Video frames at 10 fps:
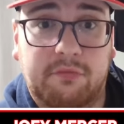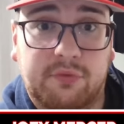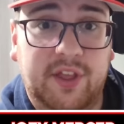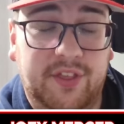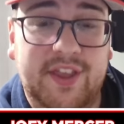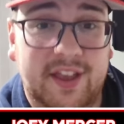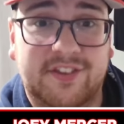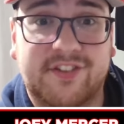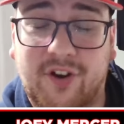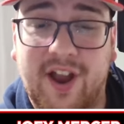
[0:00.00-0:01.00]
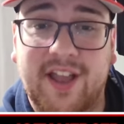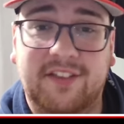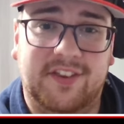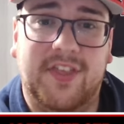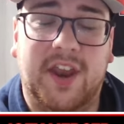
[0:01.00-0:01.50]
really is
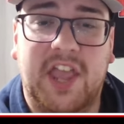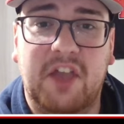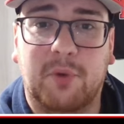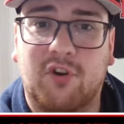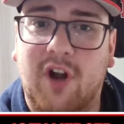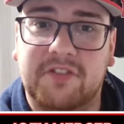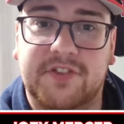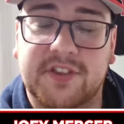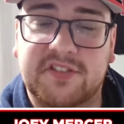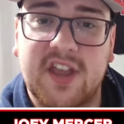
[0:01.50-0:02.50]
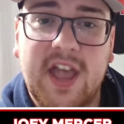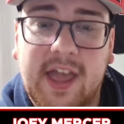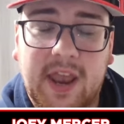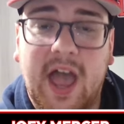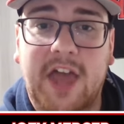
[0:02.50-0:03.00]
crazy that I came across this,
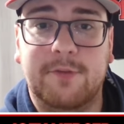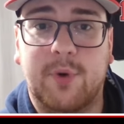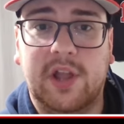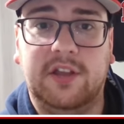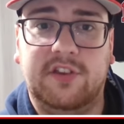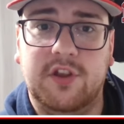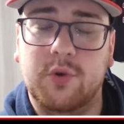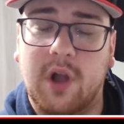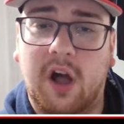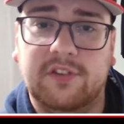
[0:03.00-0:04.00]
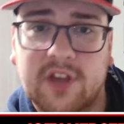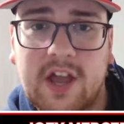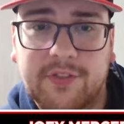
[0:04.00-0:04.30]
and I had to bring it to you guys.